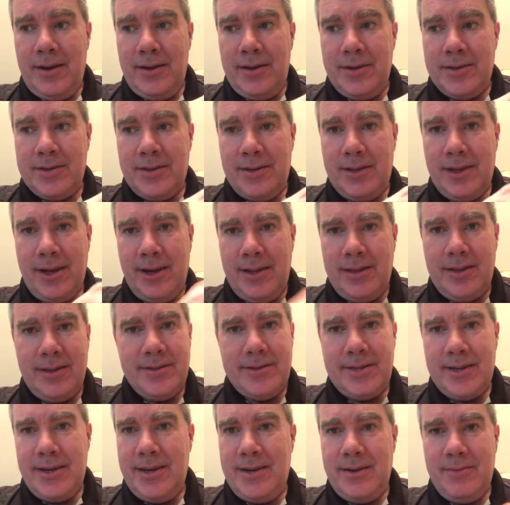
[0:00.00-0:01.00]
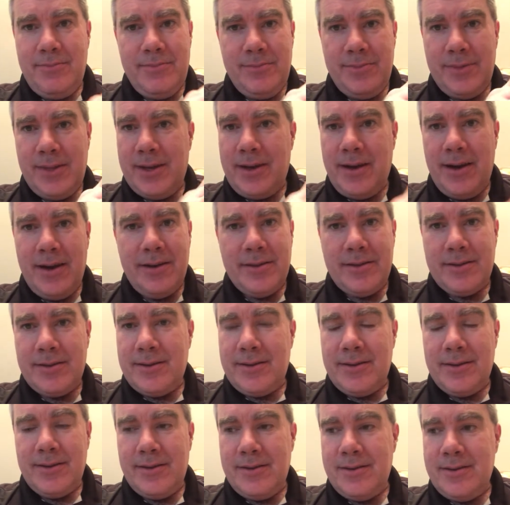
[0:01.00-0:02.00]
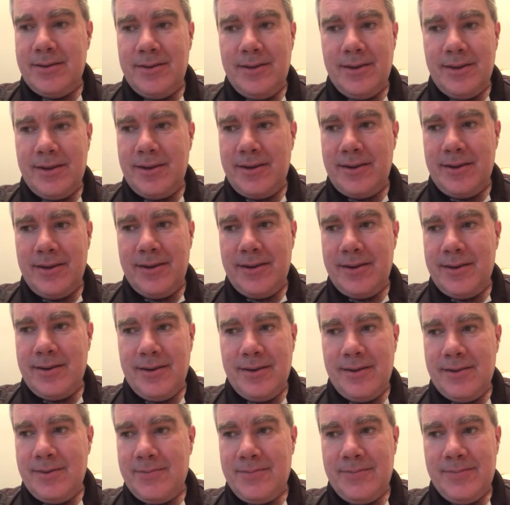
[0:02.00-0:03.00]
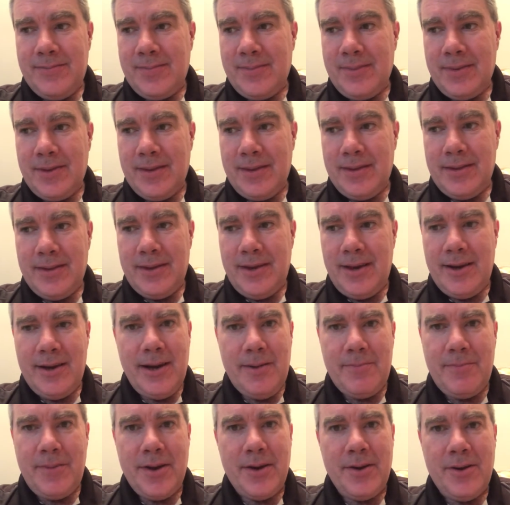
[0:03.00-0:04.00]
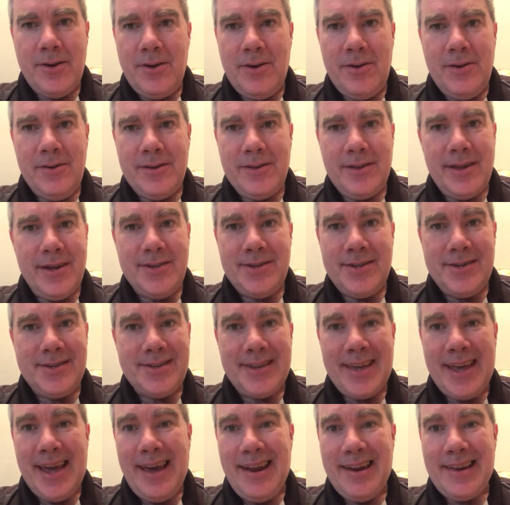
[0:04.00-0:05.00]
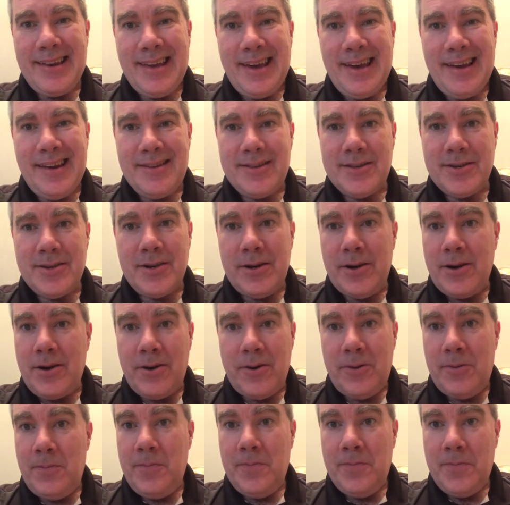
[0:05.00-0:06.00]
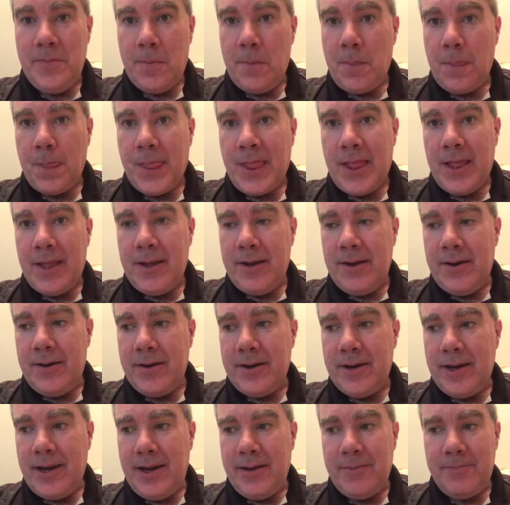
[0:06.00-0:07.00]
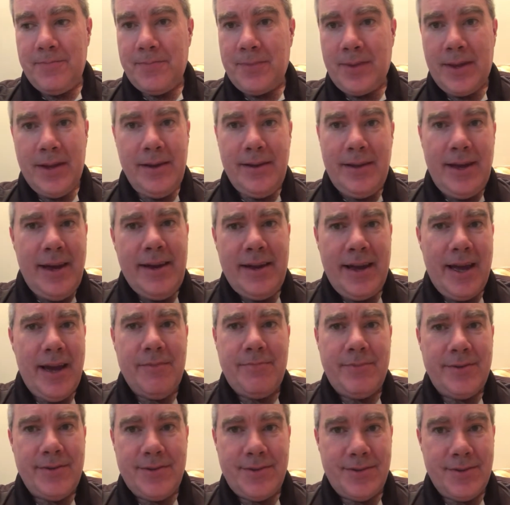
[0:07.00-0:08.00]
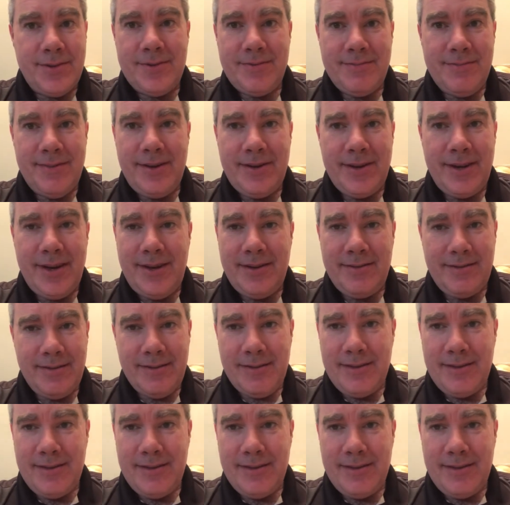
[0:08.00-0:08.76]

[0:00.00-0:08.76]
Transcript: So they got the team, they got the get up and go, they just can't get it to go, okay? And that happens, okay?